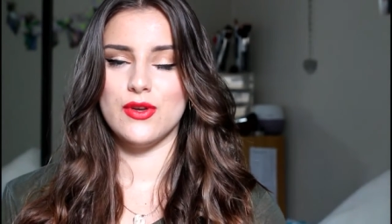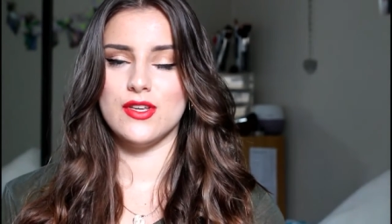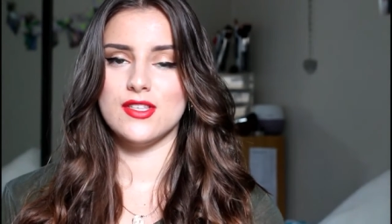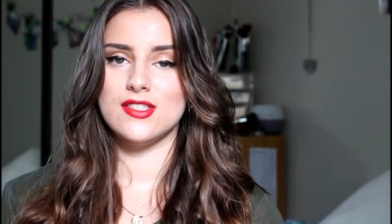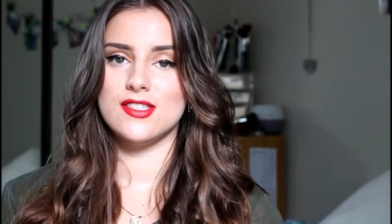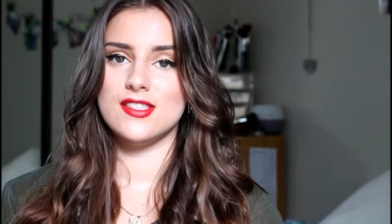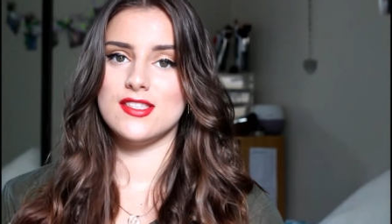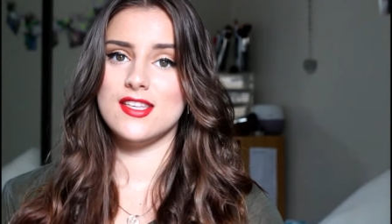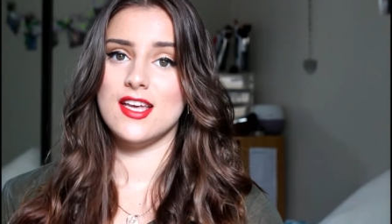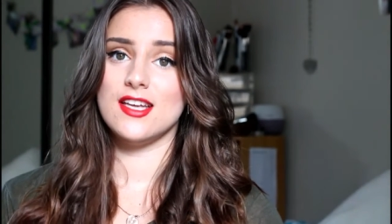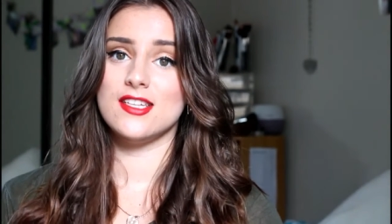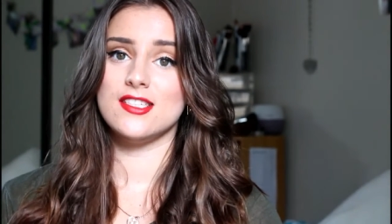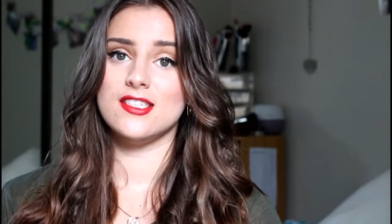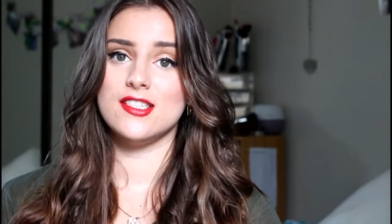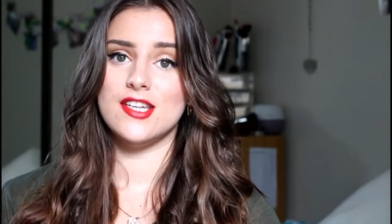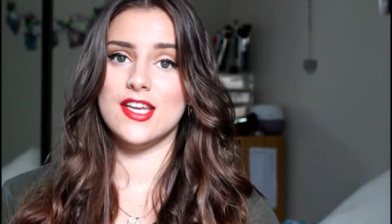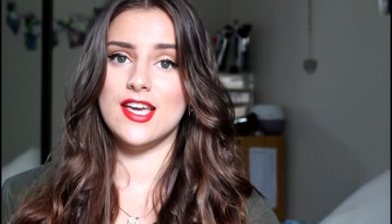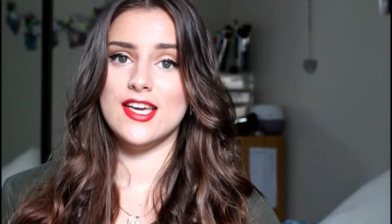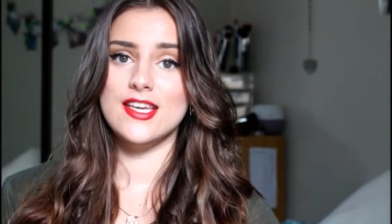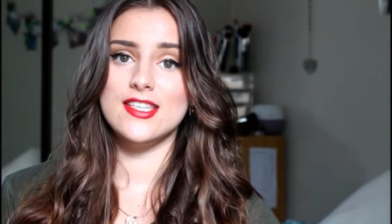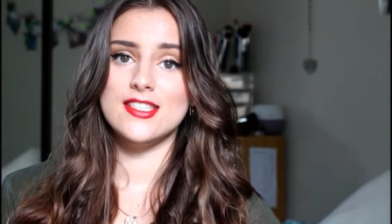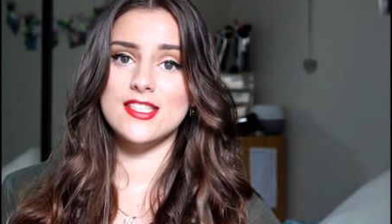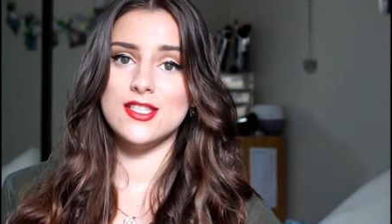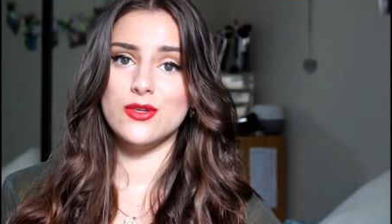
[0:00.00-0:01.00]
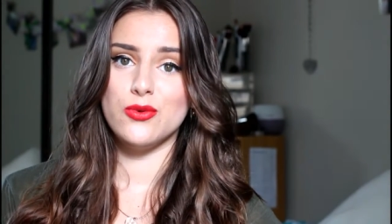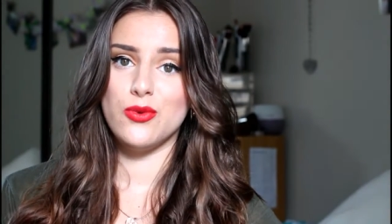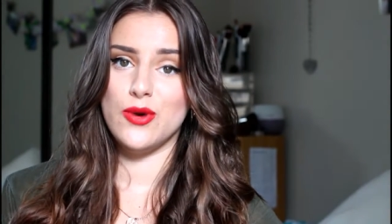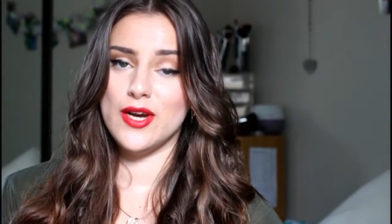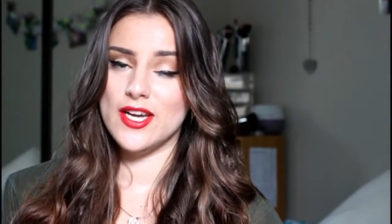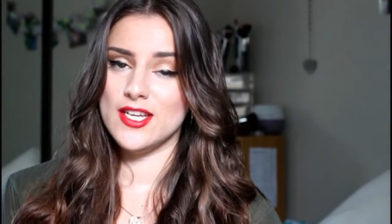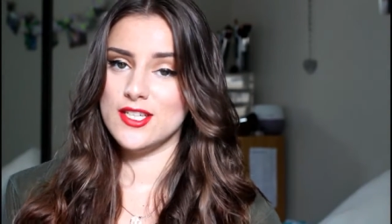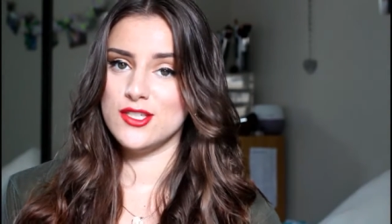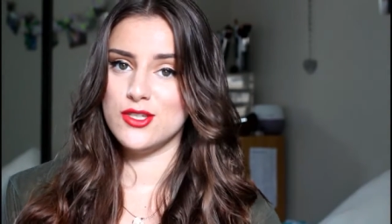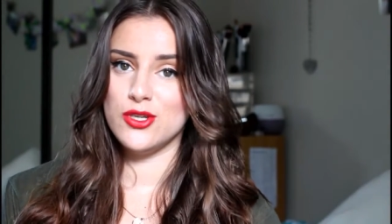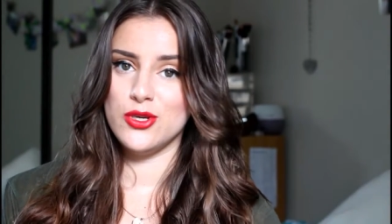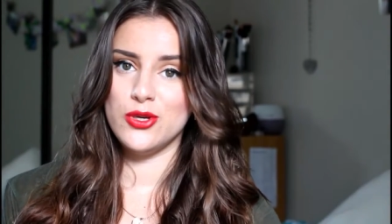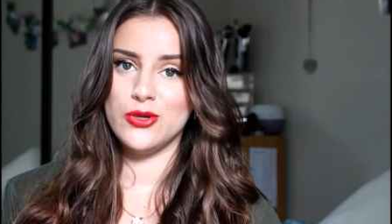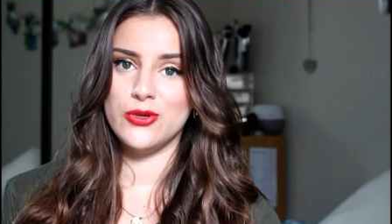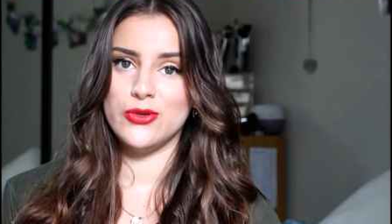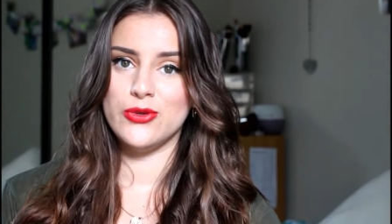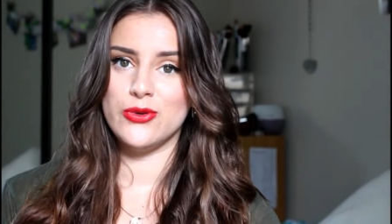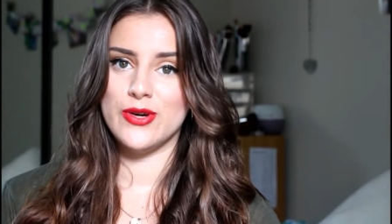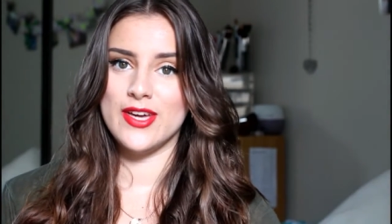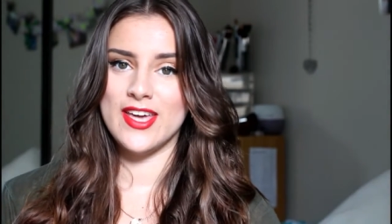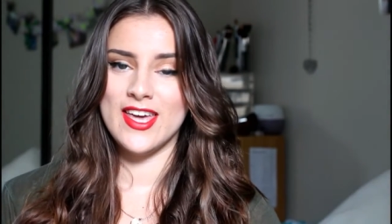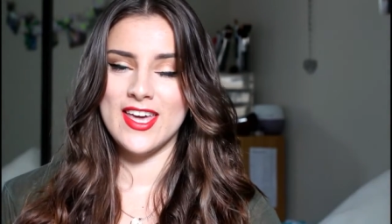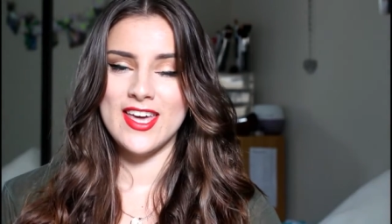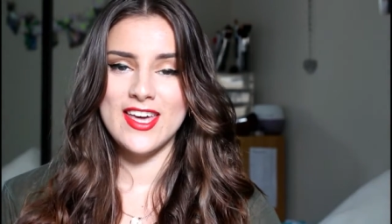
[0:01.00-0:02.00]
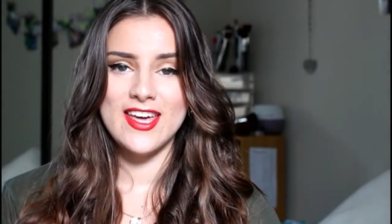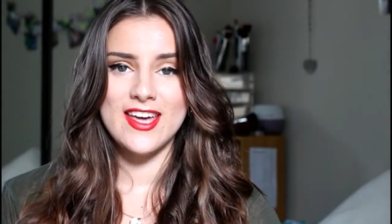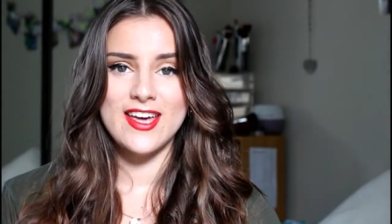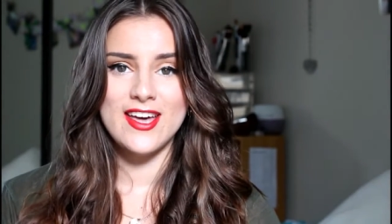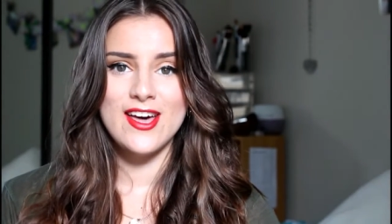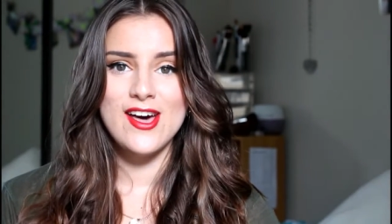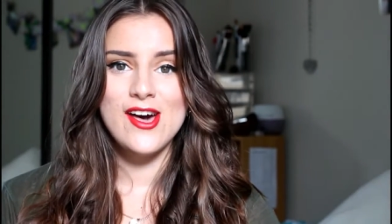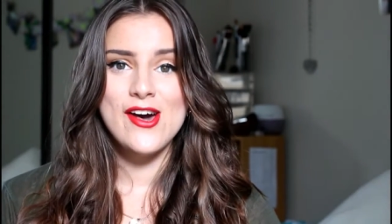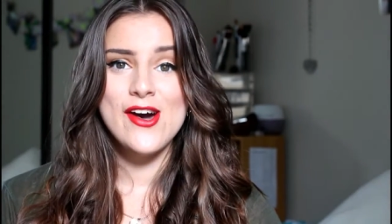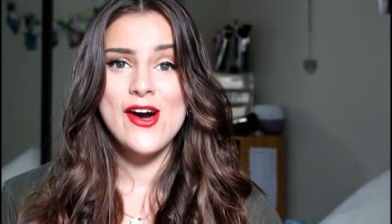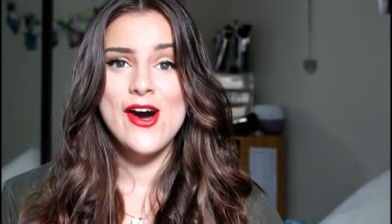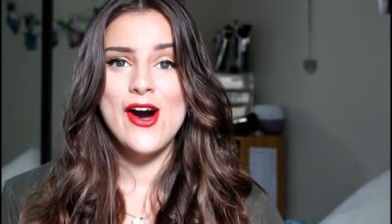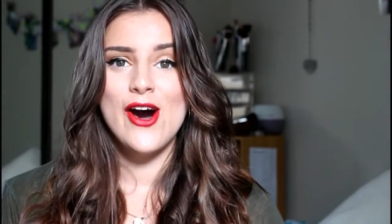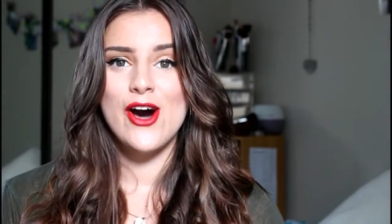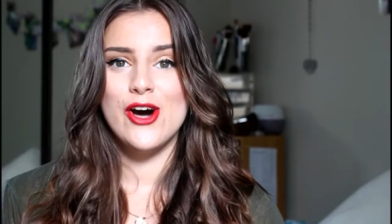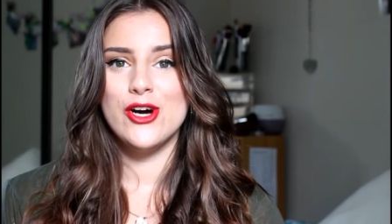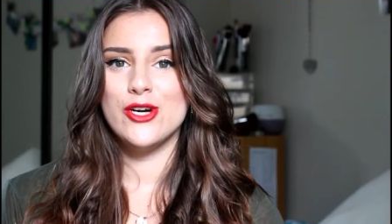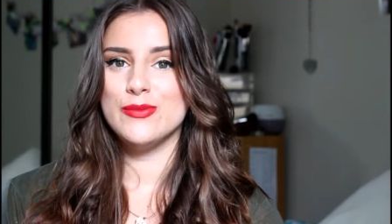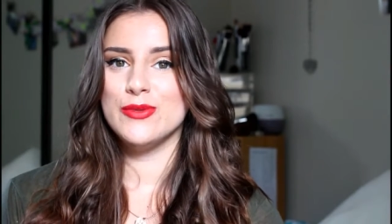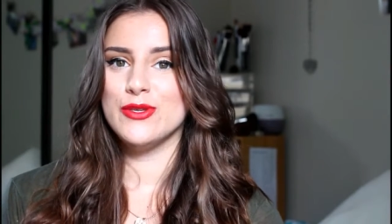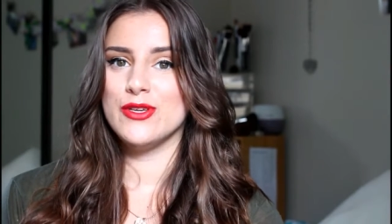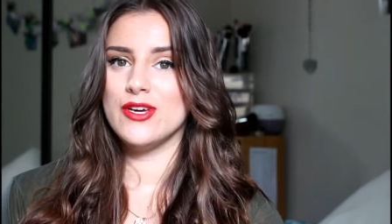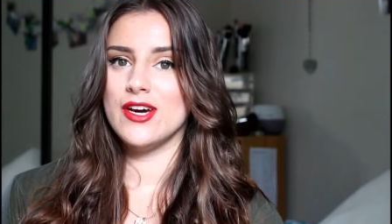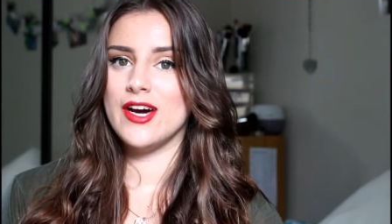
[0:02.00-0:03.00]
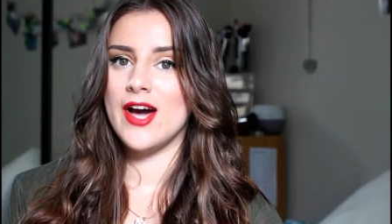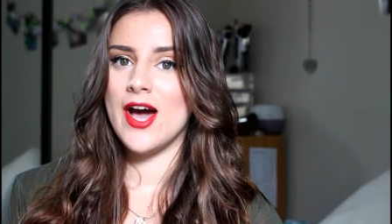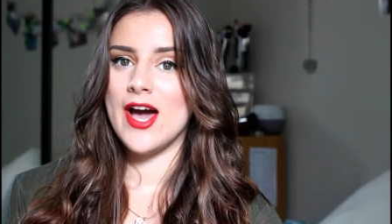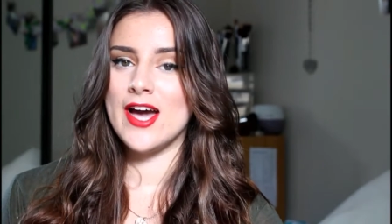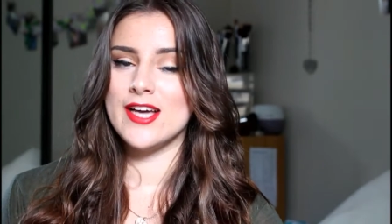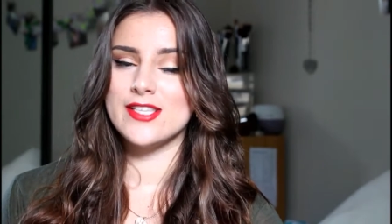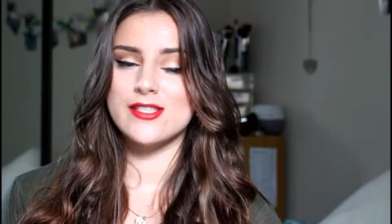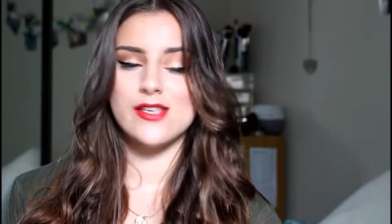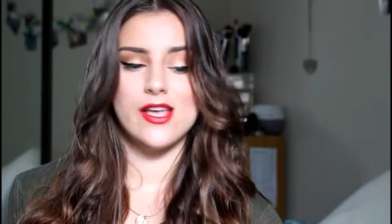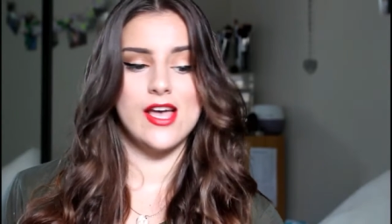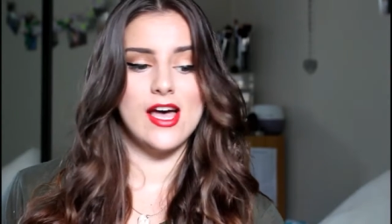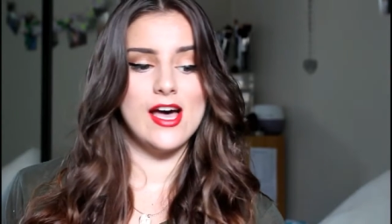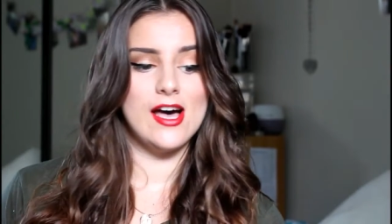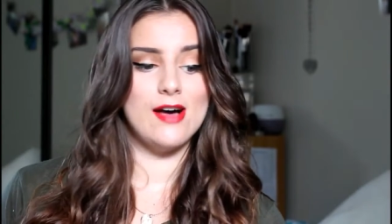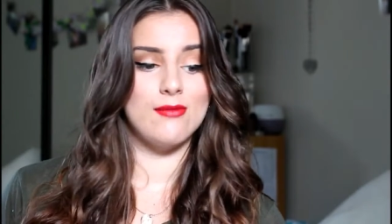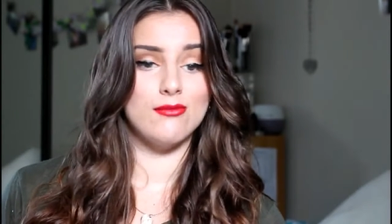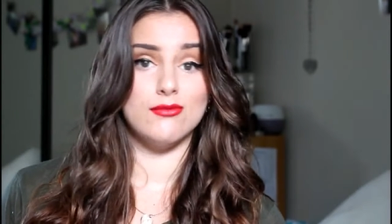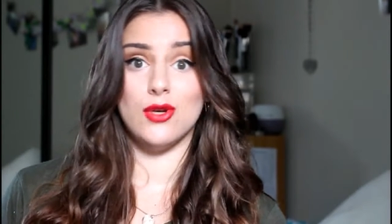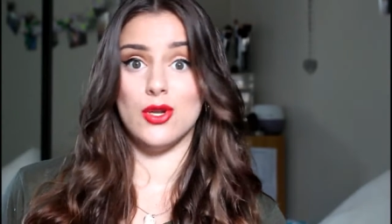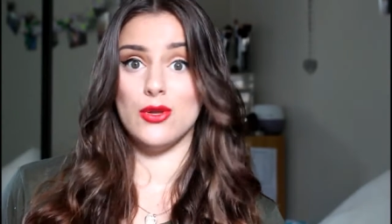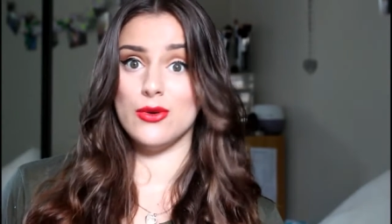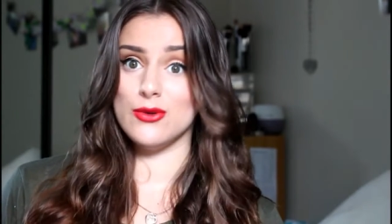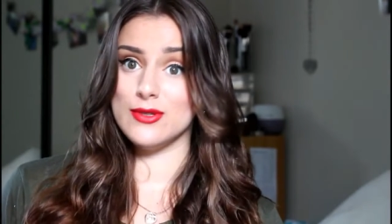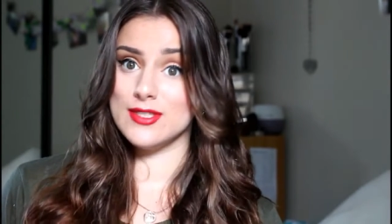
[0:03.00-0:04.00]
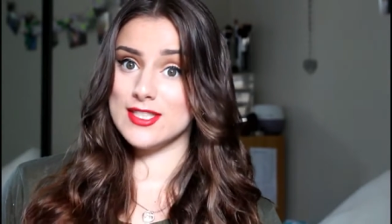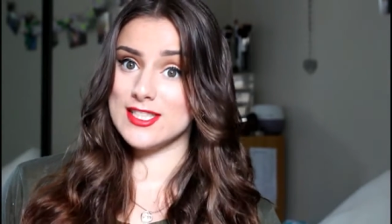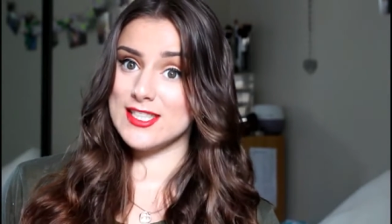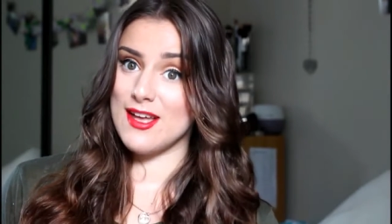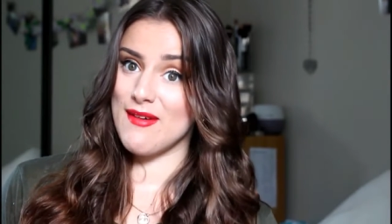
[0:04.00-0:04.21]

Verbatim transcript: It's such an easy way to curl your hair. I hope you guys um, learned